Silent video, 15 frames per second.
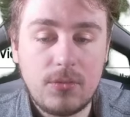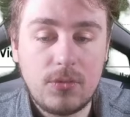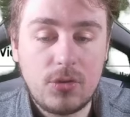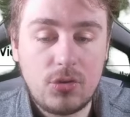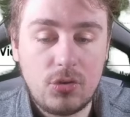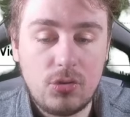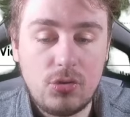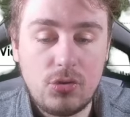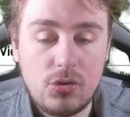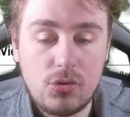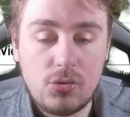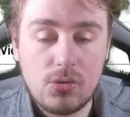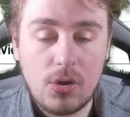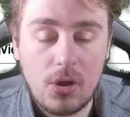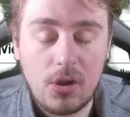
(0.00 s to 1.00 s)
2
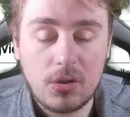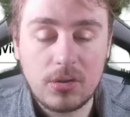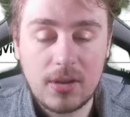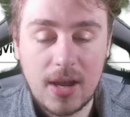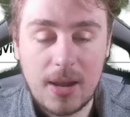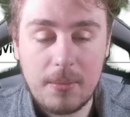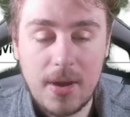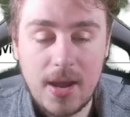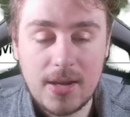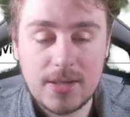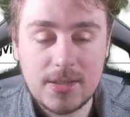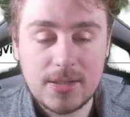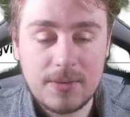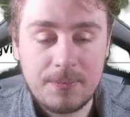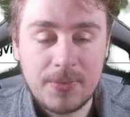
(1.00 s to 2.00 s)
new all-time
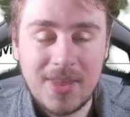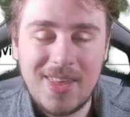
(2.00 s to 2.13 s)
highs.